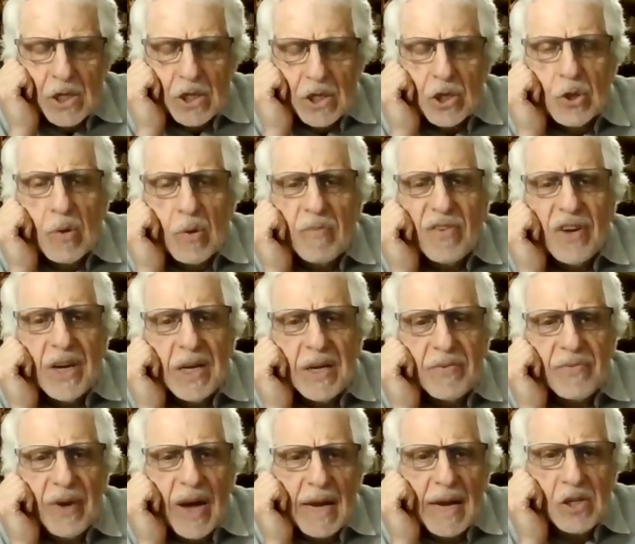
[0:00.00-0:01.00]
So very
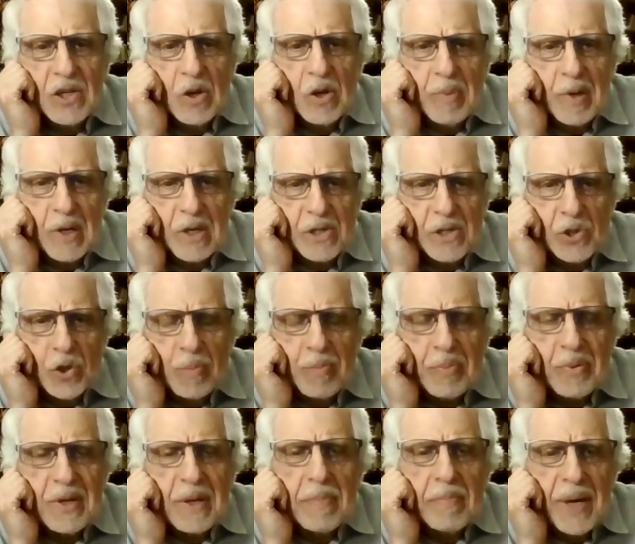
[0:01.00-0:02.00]
valuable to
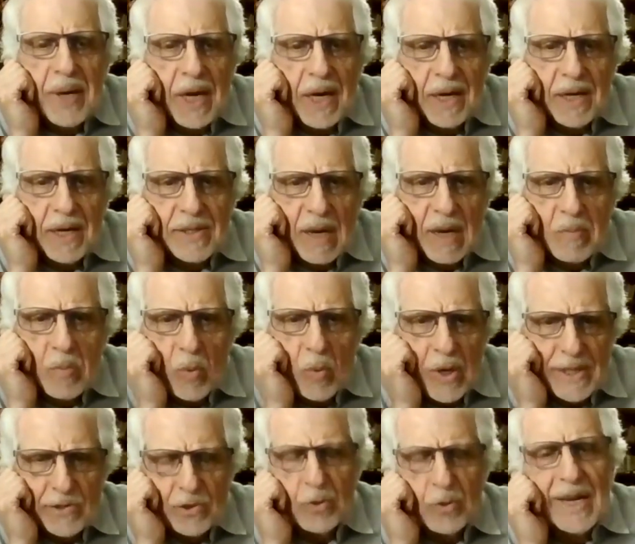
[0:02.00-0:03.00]
prepare them
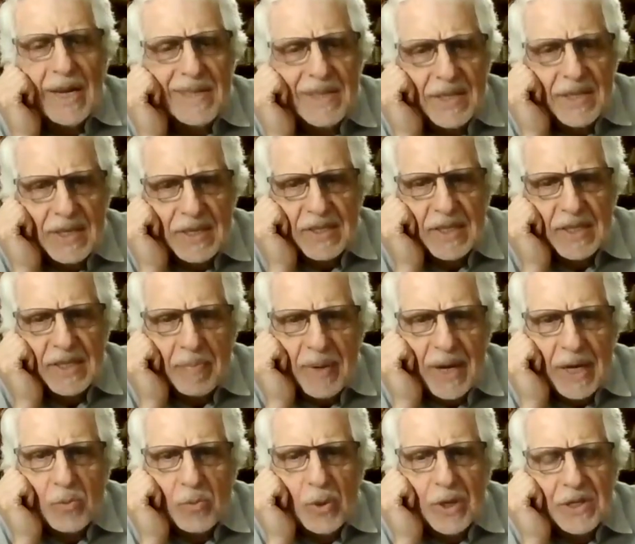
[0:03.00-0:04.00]
what to
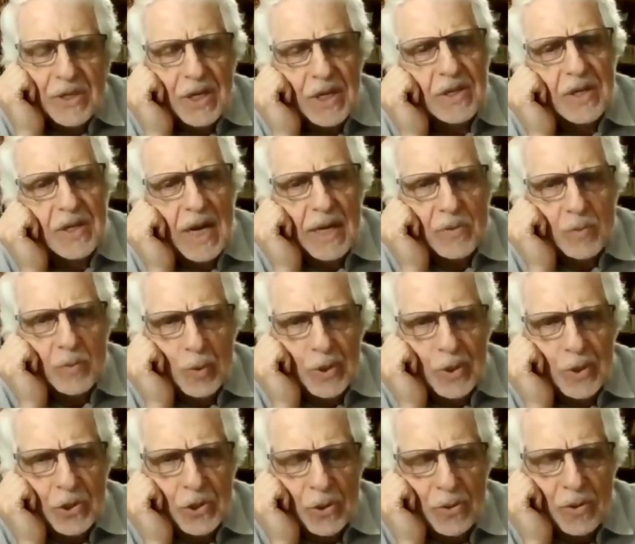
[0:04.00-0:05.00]
anticipate when they're not
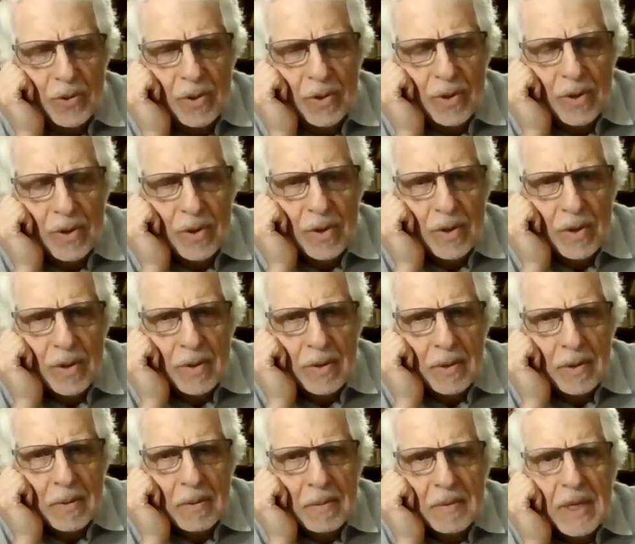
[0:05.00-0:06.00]
with you.
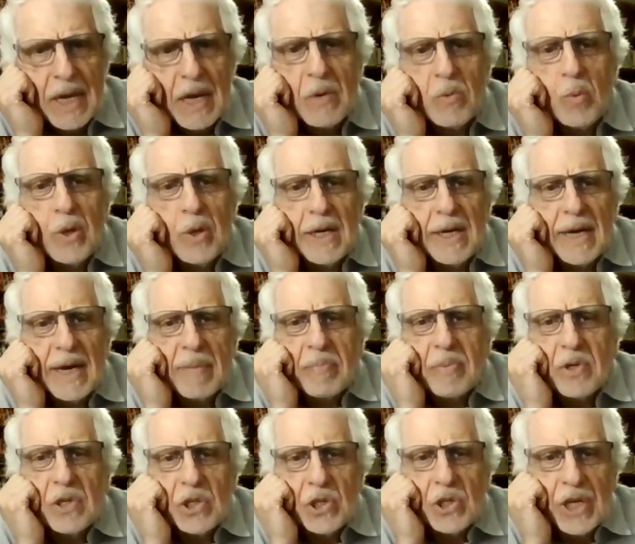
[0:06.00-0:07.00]
They will
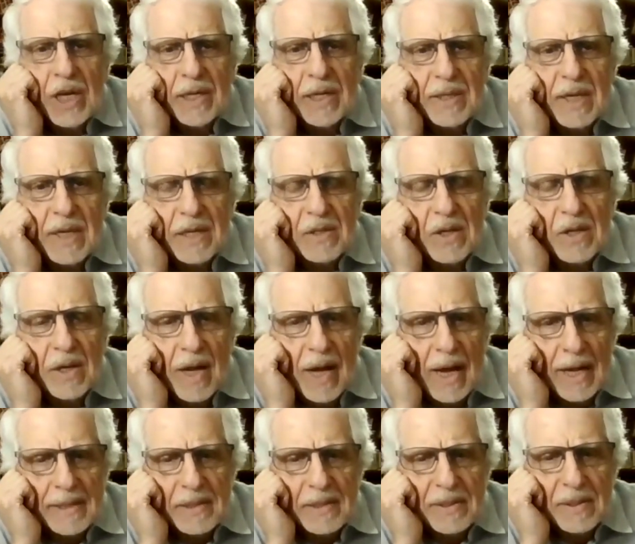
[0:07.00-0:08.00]
appreciate that a
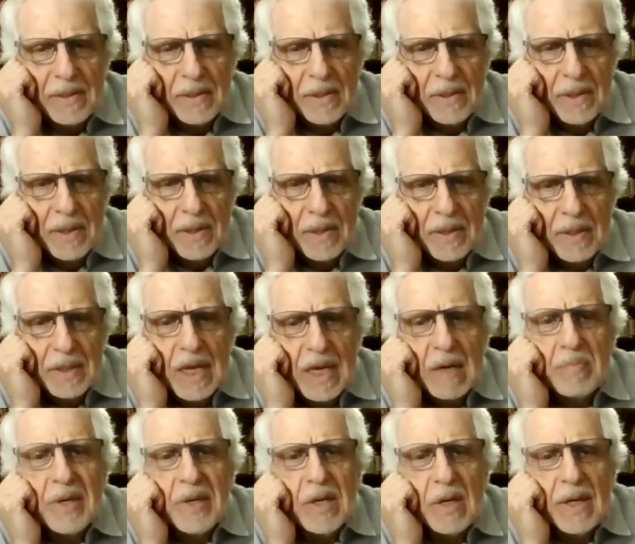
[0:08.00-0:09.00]
lot.
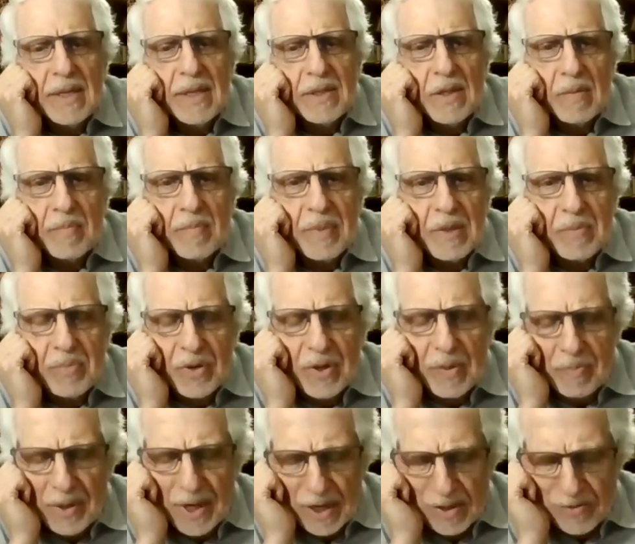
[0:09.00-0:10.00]
They'll be a little bit
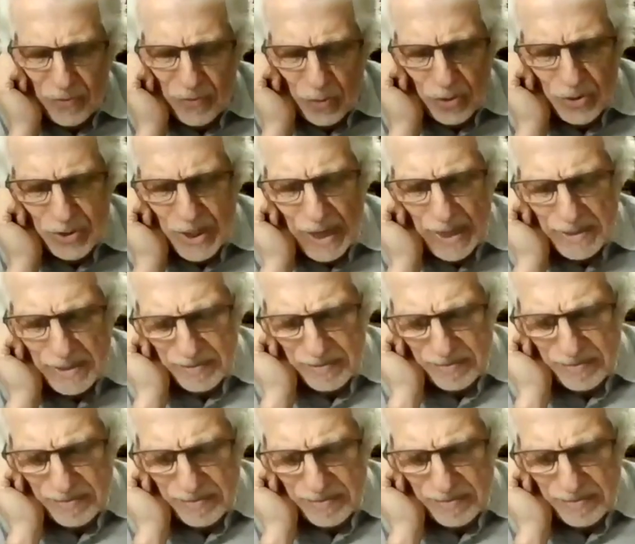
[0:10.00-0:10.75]
prepared for that.